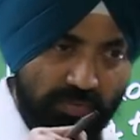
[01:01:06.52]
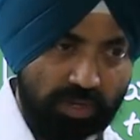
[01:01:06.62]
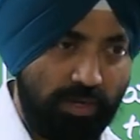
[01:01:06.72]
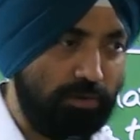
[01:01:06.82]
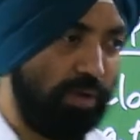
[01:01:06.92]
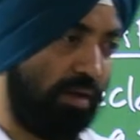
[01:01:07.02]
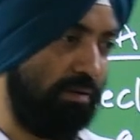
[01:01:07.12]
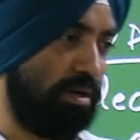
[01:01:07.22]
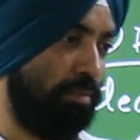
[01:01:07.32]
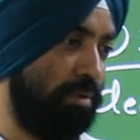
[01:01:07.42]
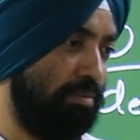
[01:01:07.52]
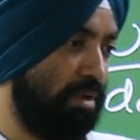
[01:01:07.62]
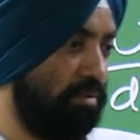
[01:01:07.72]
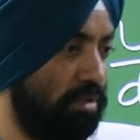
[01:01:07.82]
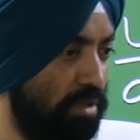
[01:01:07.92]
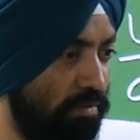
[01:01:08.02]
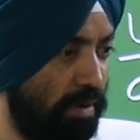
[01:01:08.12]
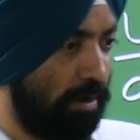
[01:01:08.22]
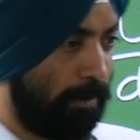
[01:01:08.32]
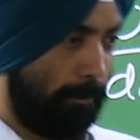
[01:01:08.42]
cafe to have a cup of tea with your
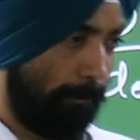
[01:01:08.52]
friend.